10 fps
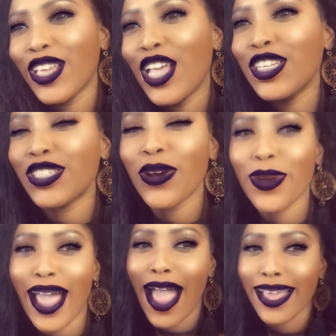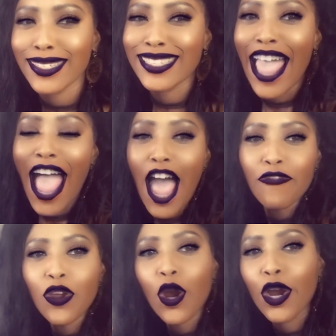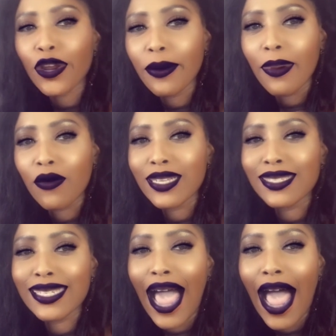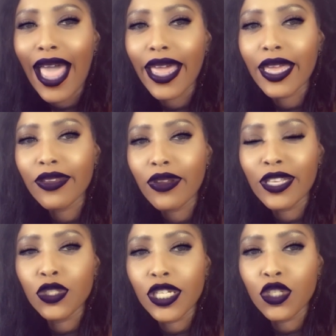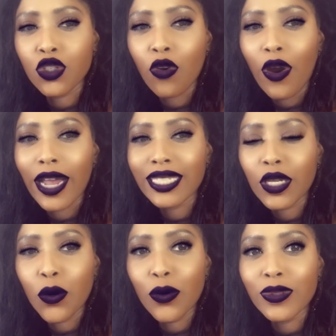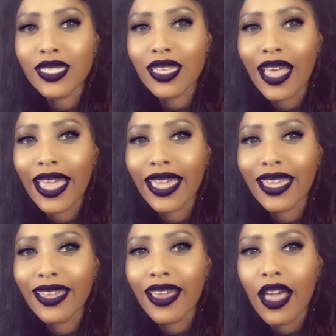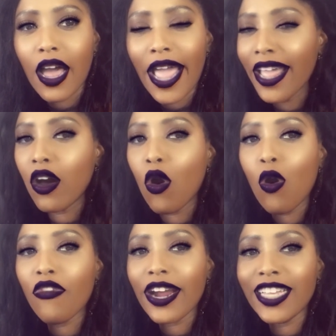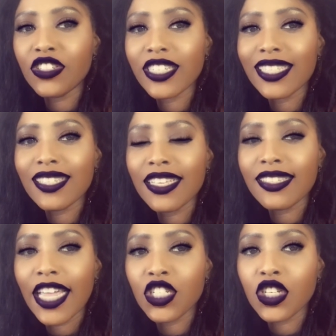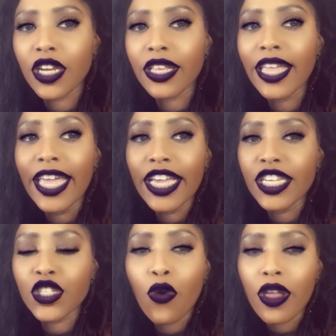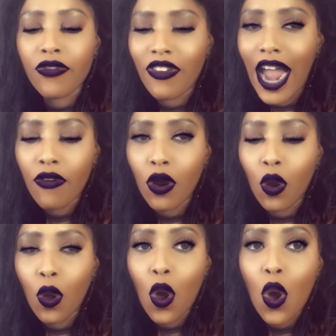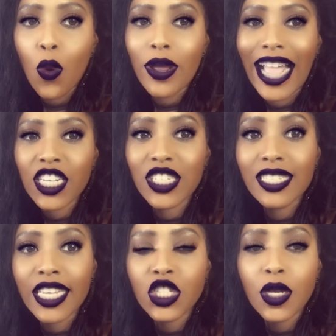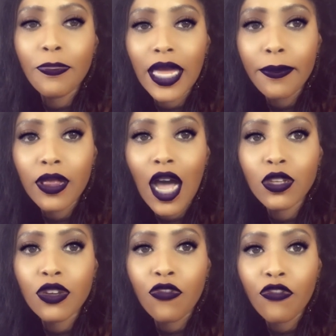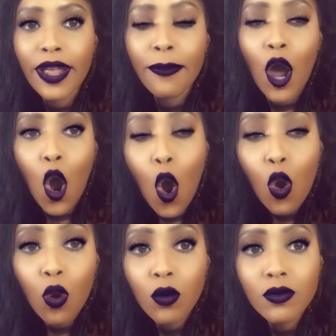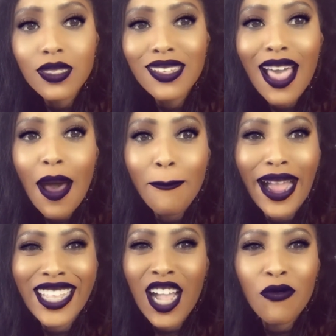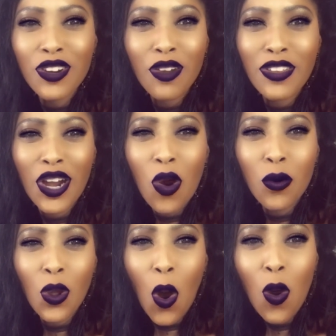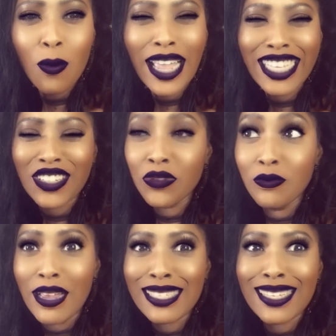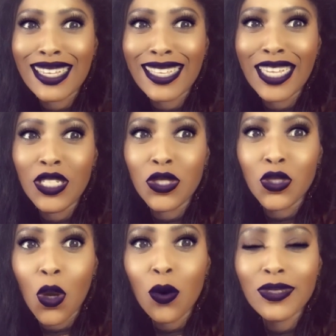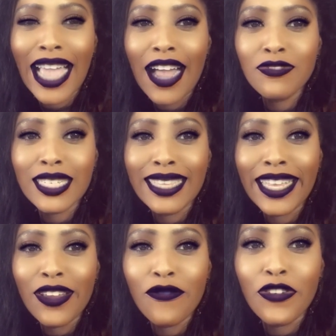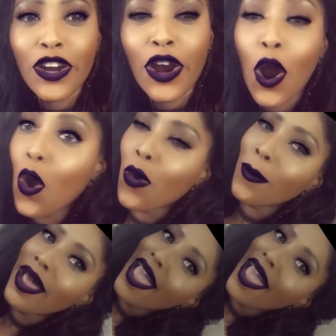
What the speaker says: So guys, have you heard about this guy in Detroit who is like over internet sensation? He's going viral with actually teaching people how to flip homes by the comfort of their own home. Like, you basically don't have to leave your home.